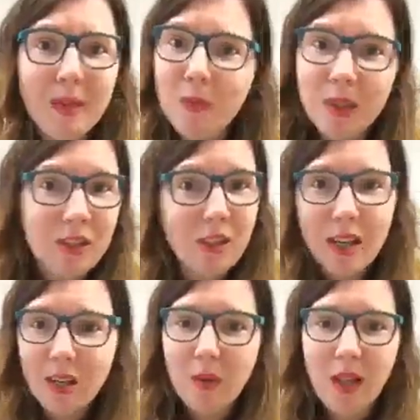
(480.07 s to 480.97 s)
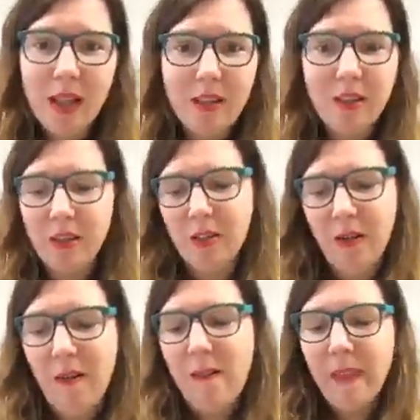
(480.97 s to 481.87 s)
some weird chatter while I do.
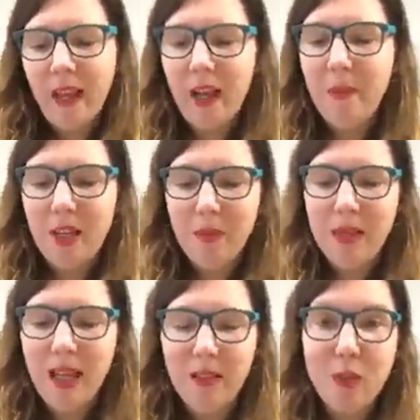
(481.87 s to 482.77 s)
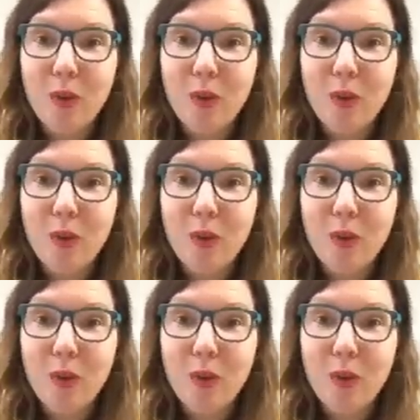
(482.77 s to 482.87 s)
Anybody have